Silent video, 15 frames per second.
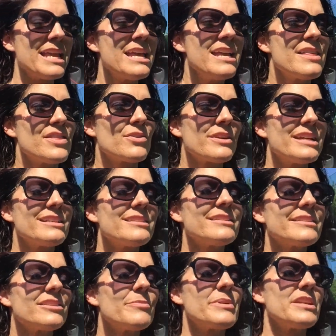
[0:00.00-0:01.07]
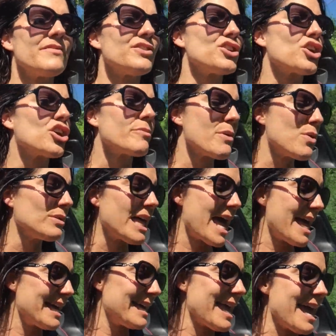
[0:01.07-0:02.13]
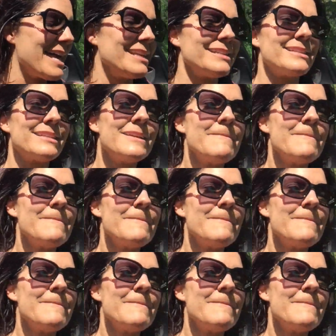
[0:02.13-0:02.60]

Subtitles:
there is a little bit of turbo lag, and